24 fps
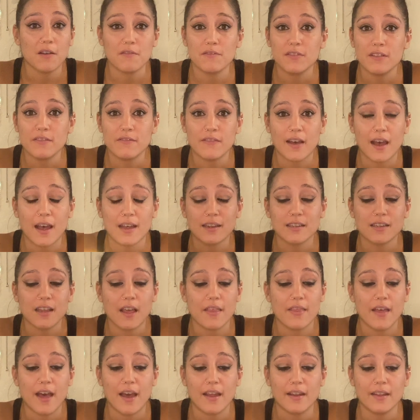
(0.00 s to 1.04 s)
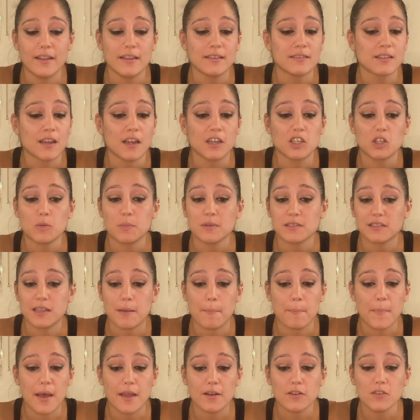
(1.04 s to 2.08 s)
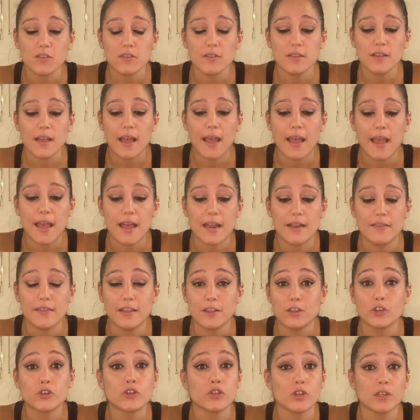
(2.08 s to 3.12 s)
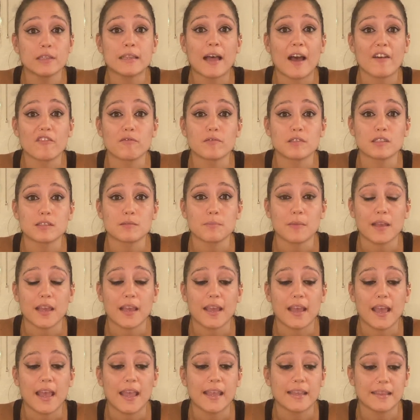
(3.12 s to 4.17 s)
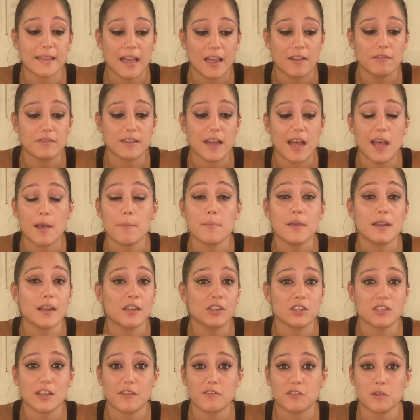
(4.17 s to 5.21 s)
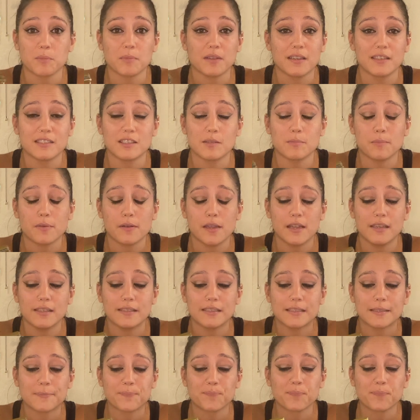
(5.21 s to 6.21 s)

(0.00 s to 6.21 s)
the fact that it's 100% metal and this should last me a lifetime and I just have to replace the blades.